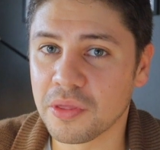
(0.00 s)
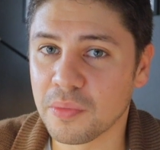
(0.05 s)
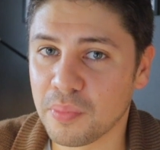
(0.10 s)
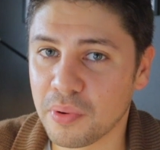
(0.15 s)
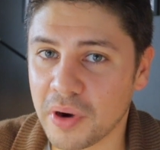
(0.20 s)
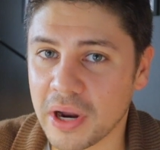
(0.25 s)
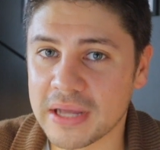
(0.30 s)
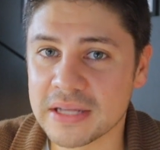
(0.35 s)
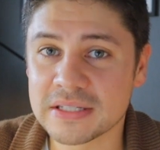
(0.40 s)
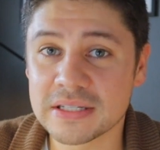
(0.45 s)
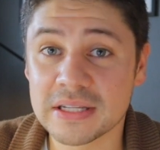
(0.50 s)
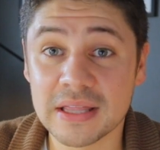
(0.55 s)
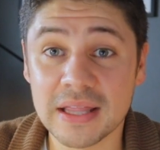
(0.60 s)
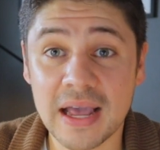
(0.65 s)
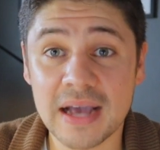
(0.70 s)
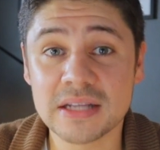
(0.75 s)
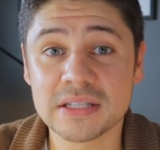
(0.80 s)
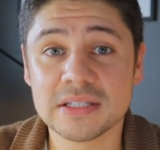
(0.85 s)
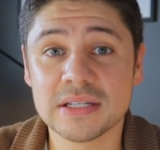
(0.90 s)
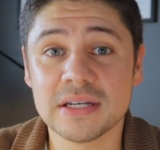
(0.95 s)
the price in
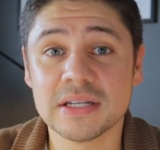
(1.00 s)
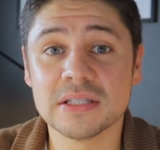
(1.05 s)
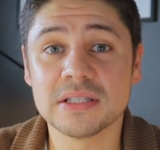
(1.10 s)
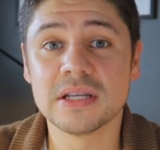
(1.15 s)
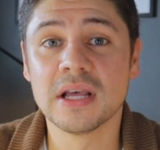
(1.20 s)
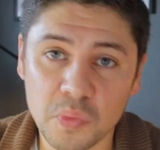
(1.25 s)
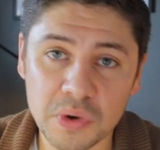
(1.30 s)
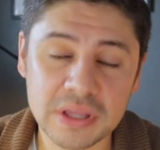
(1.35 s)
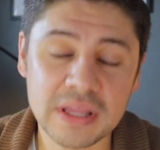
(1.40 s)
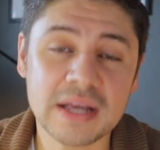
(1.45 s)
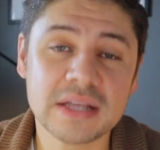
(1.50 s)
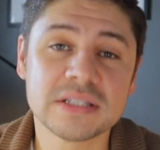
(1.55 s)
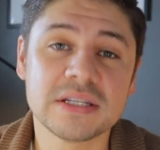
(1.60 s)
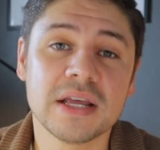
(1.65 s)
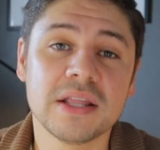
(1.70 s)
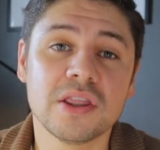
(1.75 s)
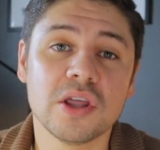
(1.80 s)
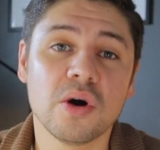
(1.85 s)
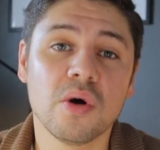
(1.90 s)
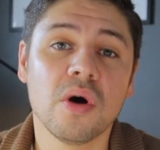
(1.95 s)
that sense. With that
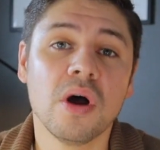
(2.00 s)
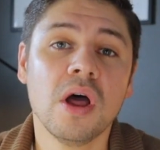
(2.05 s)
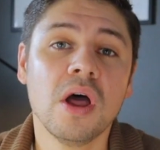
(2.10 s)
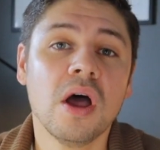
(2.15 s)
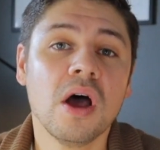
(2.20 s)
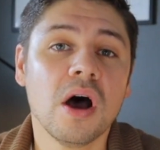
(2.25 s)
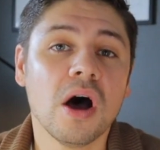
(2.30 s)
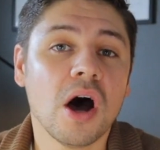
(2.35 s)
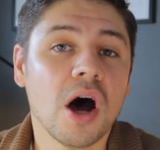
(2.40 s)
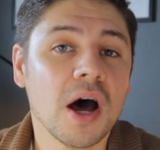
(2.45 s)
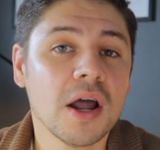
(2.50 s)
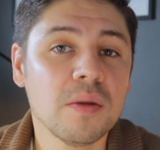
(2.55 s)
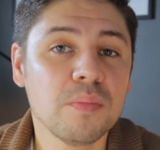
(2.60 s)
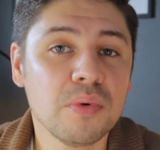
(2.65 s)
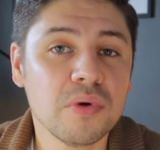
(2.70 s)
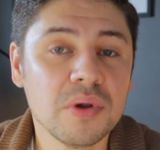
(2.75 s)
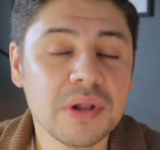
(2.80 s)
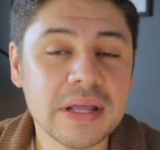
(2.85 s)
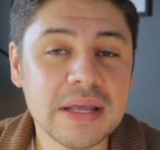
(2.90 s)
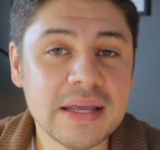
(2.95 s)
said though,
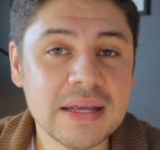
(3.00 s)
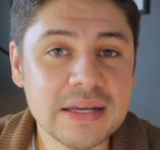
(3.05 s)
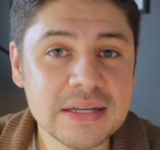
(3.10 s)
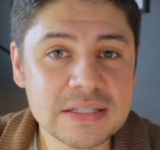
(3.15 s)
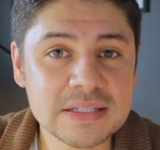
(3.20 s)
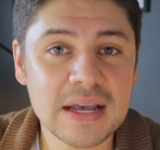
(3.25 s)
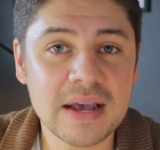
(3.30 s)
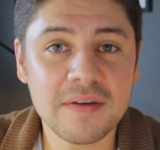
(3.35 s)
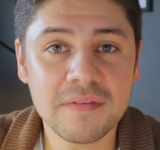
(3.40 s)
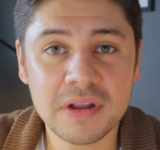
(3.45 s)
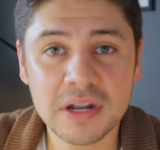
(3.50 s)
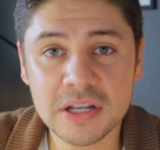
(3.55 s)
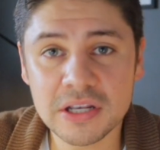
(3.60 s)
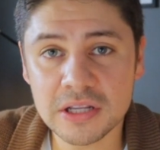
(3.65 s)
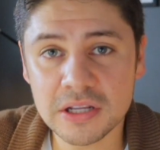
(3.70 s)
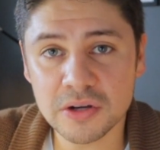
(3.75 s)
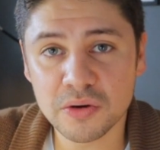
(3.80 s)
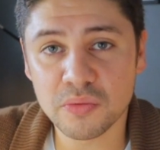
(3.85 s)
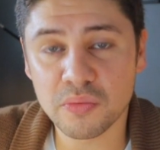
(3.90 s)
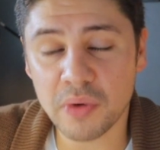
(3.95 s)
Audible is having a
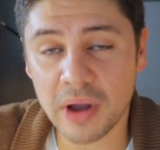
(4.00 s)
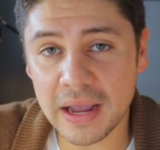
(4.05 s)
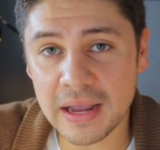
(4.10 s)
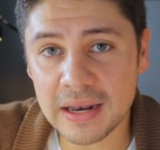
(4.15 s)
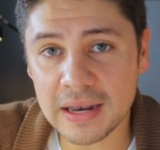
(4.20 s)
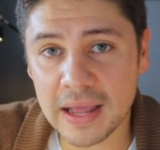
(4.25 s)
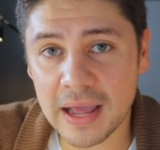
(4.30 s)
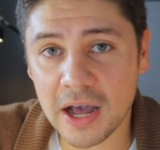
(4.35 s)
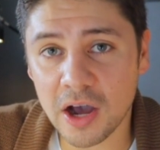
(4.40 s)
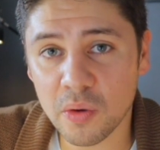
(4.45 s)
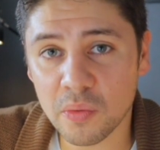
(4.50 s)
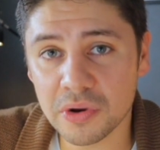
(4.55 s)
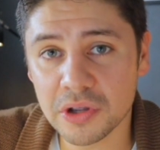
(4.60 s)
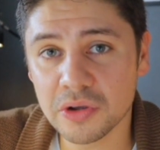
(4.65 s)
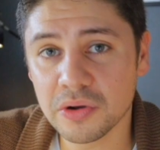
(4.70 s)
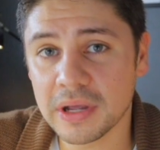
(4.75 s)
deal right now where you